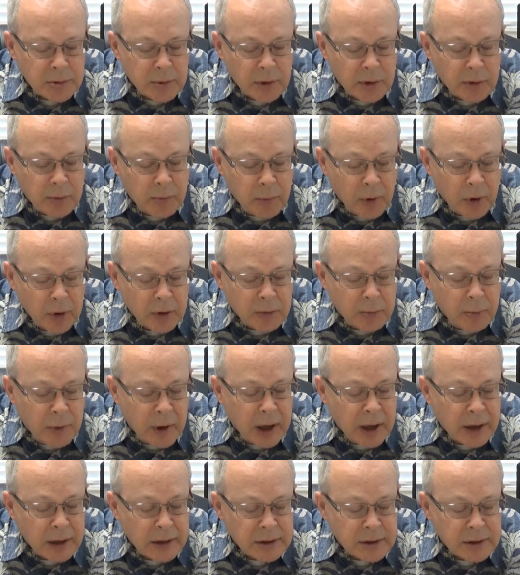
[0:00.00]
with birth
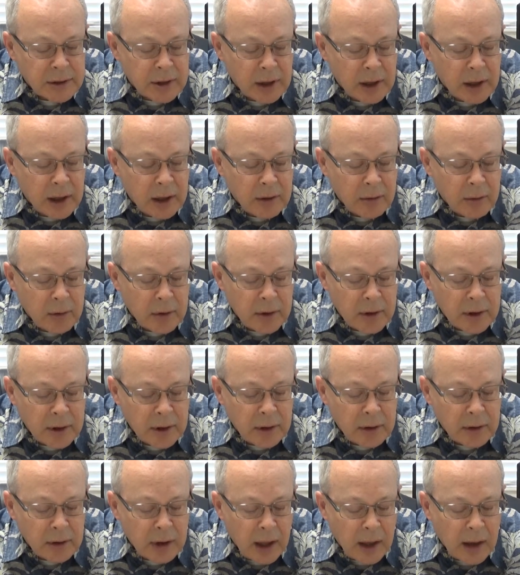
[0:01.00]
pangs together
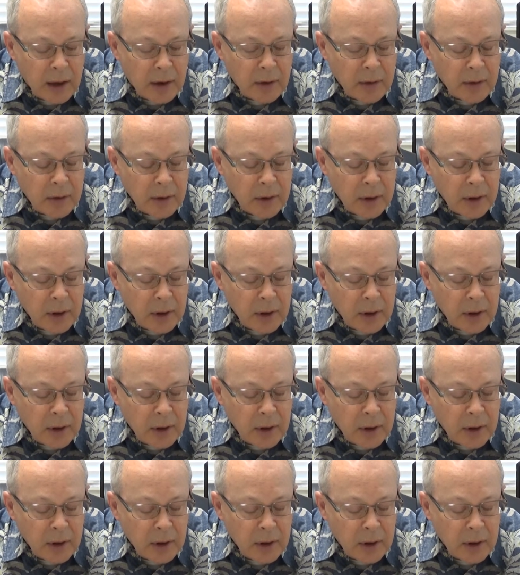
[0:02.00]
until now.